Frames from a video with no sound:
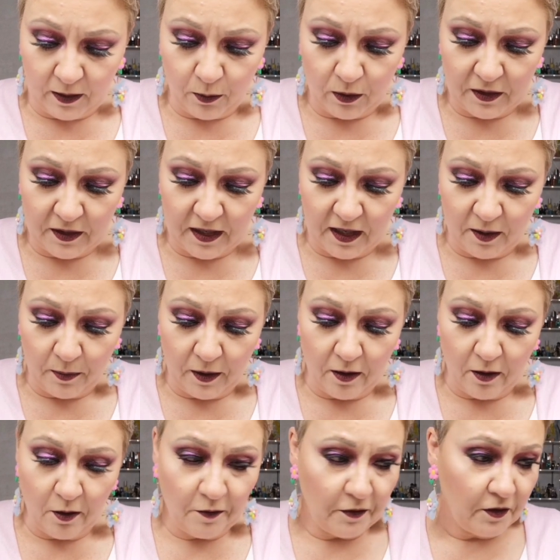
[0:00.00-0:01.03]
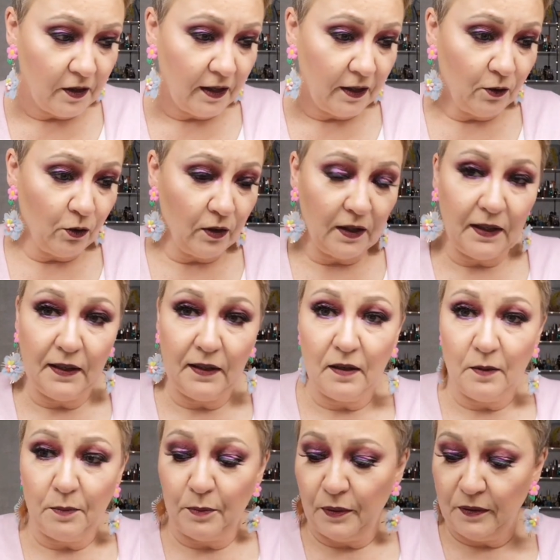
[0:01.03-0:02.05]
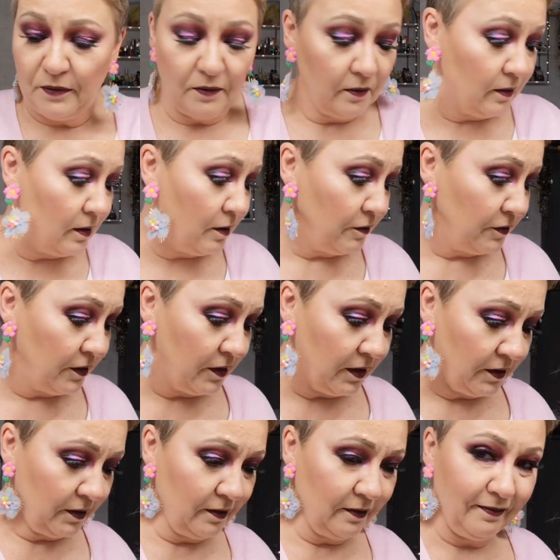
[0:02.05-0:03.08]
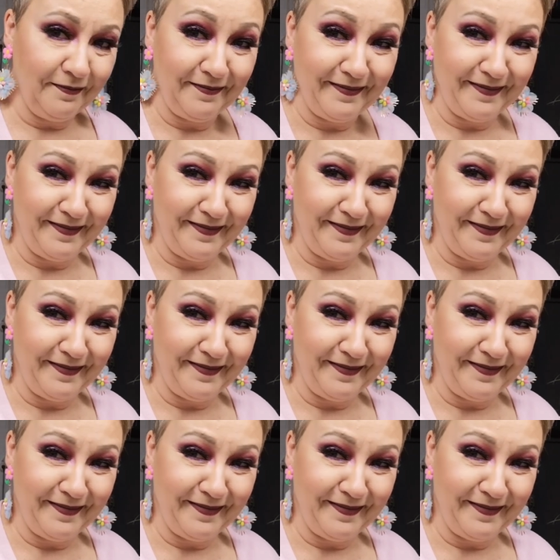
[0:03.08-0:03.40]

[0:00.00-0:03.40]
it will take me half the day to clean up after this.